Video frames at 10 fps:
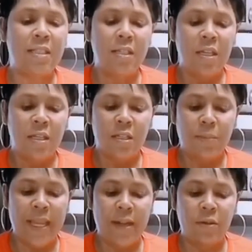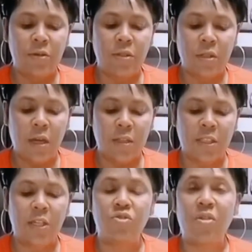tomatoes are
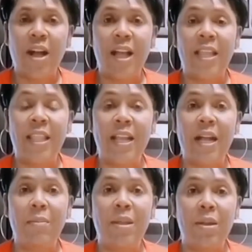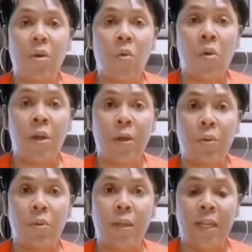sun-dried and they come in oil
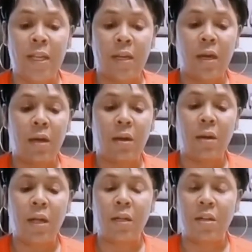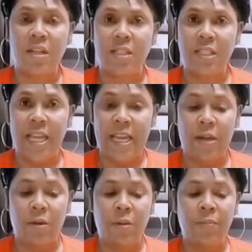in a little container.
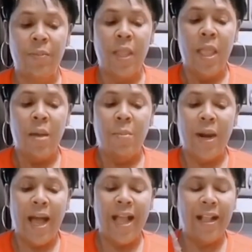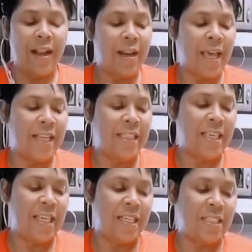But I like
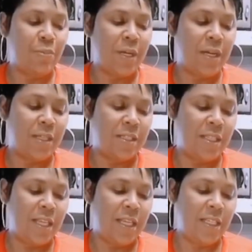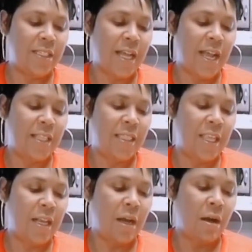these because these, I think,
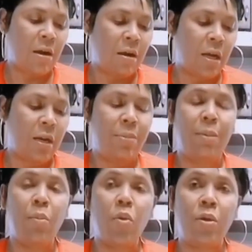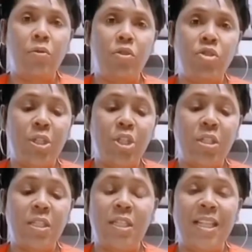are going to be more nutritious. It
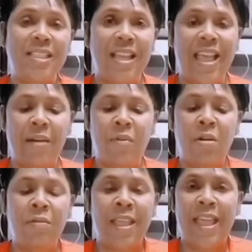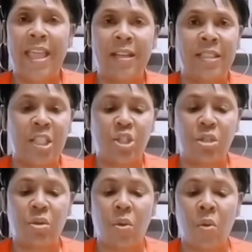doesn't have all that additional
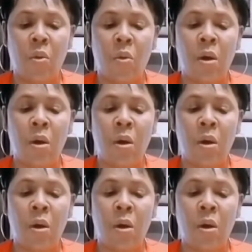oil.